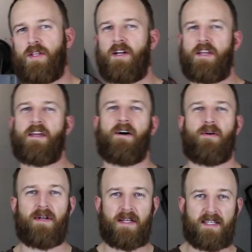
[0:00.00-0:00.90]
there you
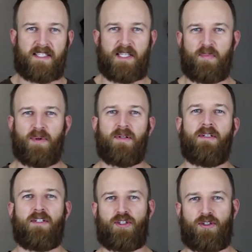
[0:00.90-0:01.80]
go.
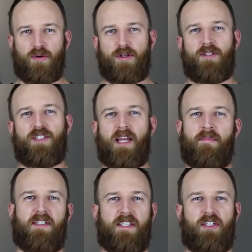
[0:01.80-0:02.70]
Simple shoulder
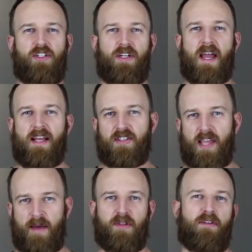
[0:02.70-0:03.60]
stabilization and
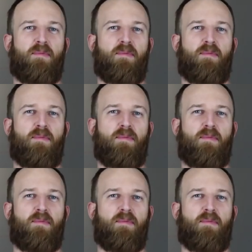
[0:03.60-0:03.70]
scapular